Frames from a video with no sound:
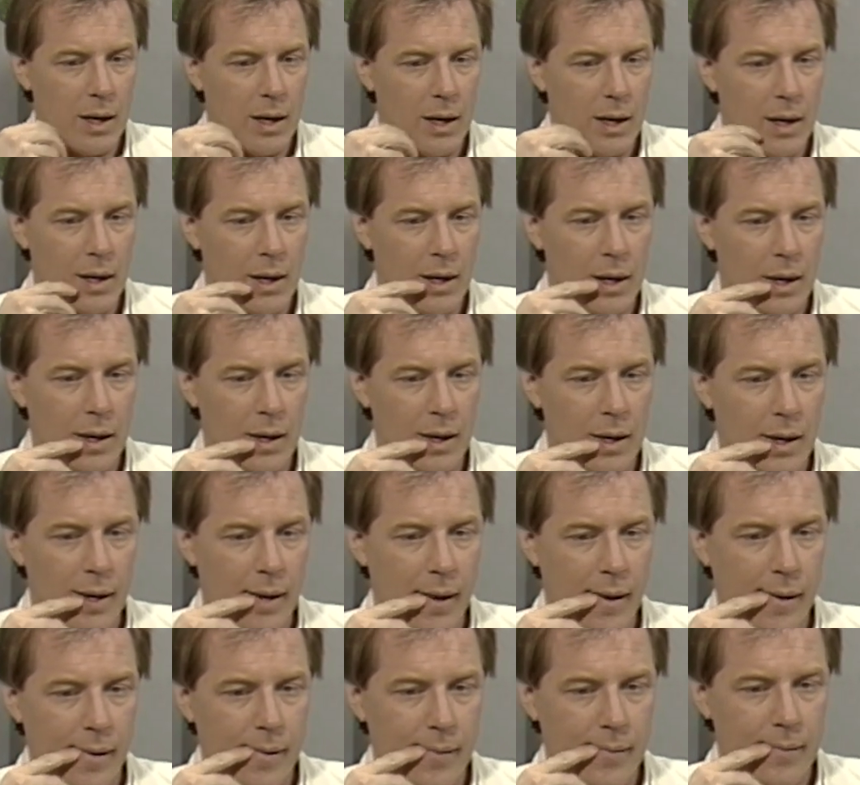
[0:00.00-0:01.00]
uh,
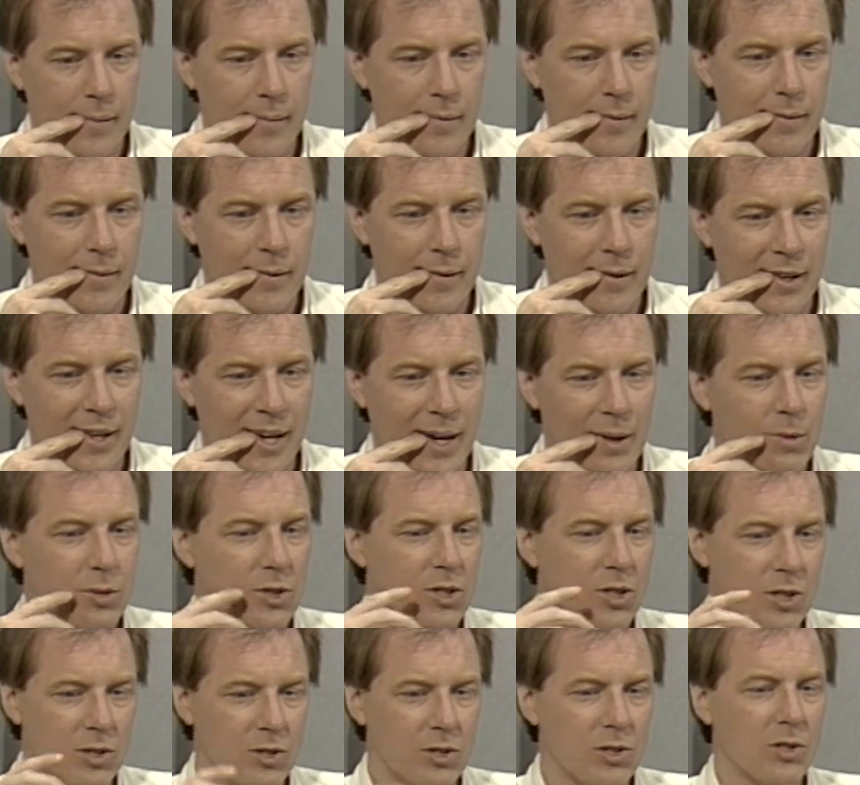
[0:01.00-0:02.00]
I
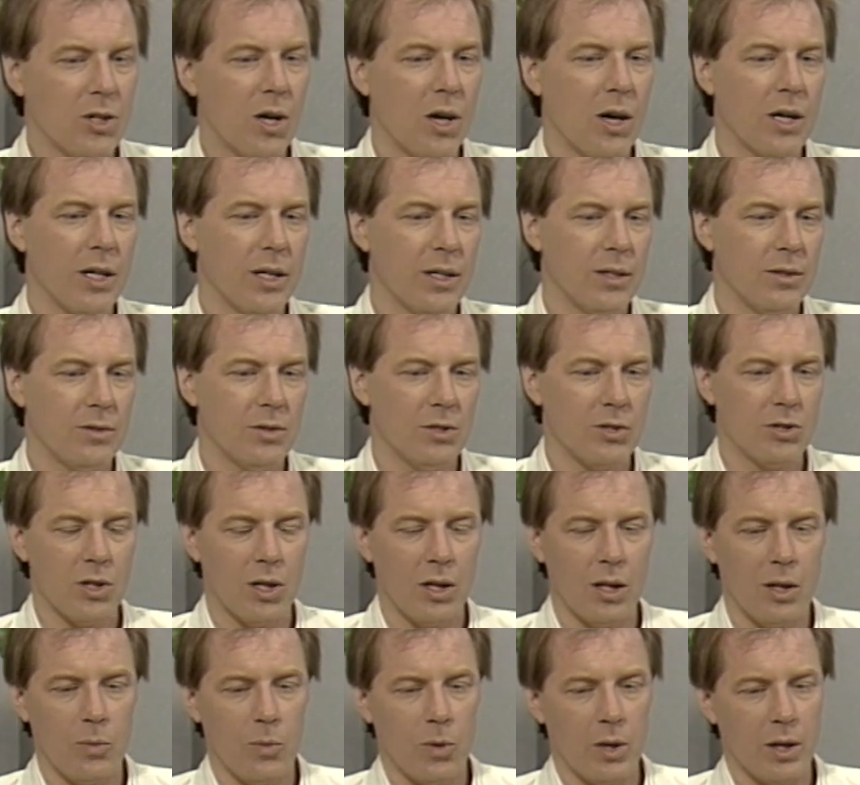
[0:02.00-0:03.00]
was just starting, just
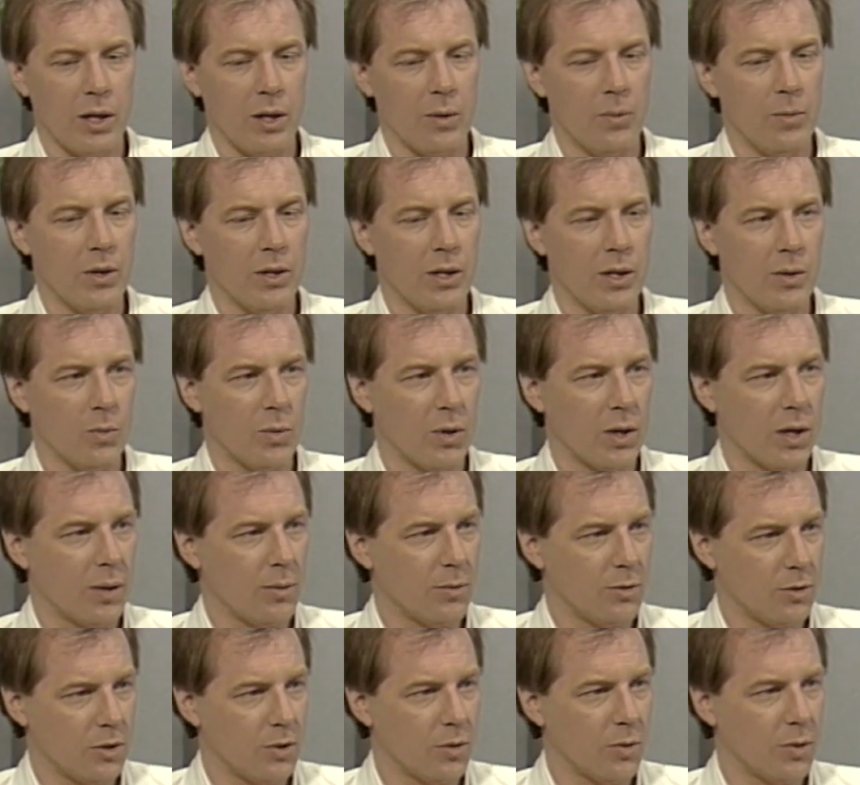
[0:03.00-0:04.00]
starting working with it when I
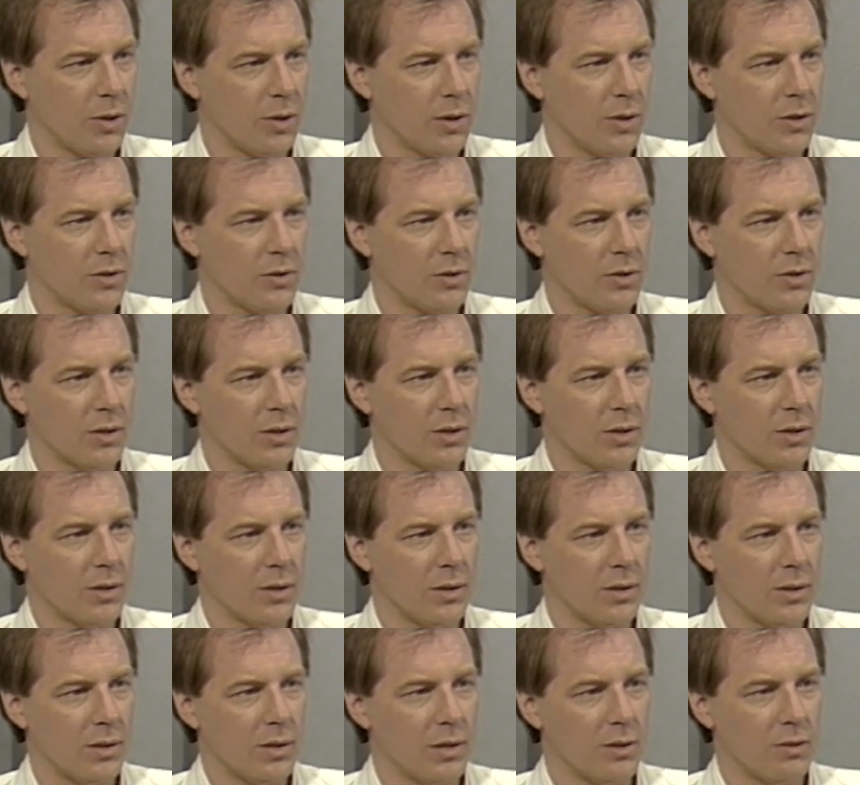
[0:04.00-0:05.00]
was doing this
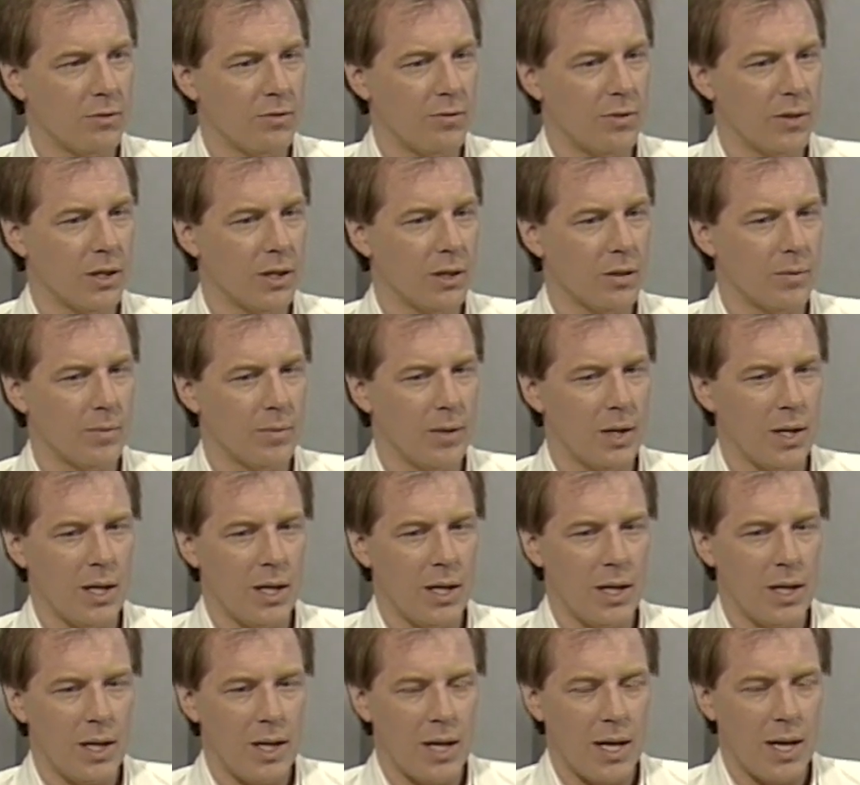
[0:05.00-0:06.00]
uh, this film,
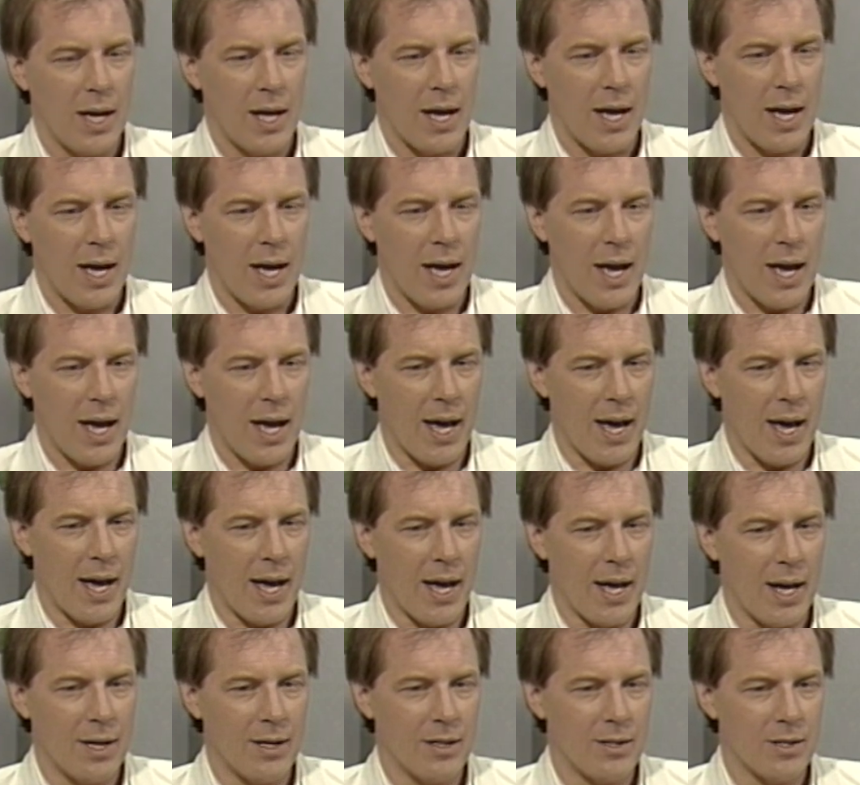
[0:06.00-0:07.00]

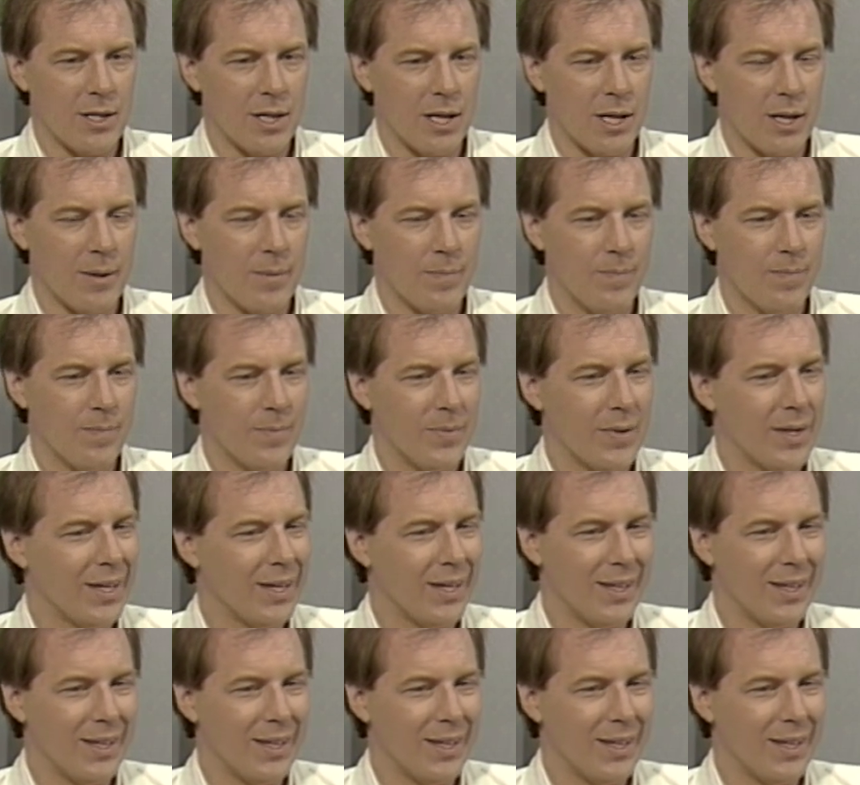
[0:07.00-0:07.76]
and um,